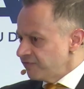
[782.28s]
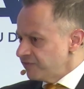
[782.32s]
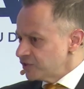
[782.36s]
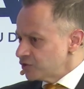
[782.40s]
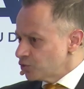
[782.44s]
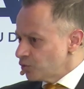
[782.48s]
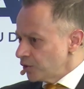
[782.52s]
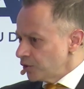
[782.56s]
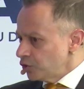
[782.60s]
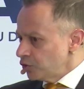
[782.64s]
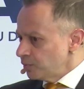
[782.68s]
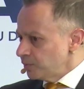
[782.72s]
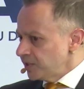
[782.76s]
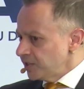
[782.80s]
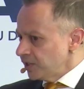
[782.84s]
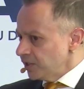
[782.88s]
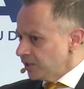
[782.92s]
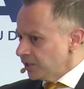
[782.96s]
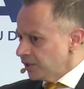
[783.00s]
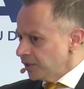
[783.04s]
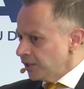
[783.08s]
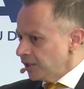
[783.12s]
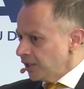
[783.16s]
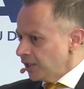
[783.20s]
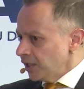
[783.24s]
is going to be
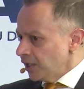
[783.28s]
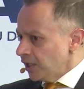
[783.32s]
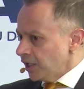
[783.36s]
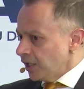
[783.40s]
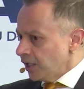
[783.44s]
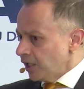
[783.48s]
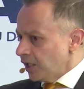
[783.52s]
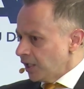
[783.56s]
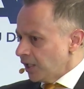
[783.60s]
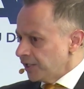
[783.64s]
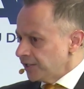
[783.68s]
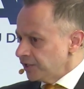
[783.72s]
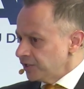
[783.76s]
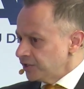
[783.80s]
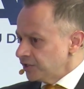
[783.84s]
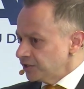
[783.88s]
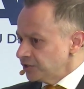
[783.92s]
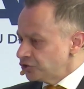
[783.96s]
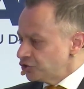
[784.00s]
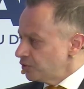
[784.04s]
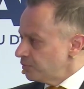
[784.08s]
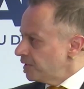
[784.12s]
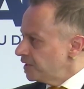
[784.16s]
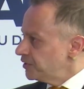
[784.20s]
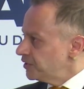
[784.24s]
another
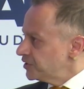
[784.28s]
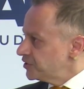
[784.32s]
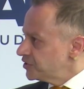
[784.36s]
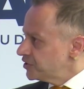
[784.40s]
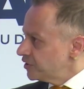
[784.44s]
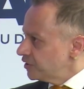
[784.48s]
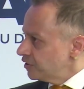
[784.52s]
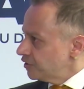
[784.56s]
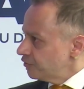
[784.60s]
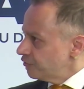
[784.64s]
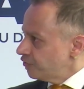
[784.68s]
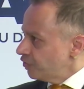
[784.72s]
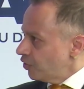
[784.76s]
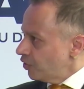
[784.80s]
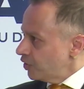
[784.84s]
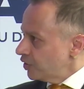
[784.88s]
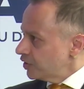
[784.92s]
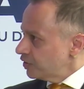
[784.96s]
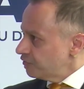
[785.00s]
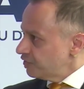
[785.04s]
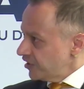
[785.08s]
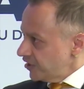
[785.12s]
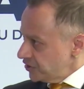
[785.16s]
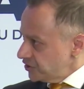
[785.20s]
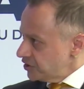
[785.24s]
tremendous year for
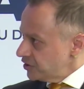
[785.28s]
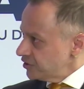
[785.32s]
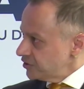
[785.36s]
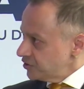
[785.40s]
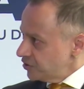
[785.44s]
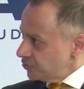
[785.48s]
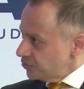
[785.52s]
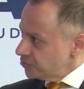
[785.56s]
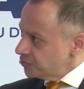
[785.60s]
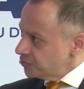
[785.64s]
financial institutions.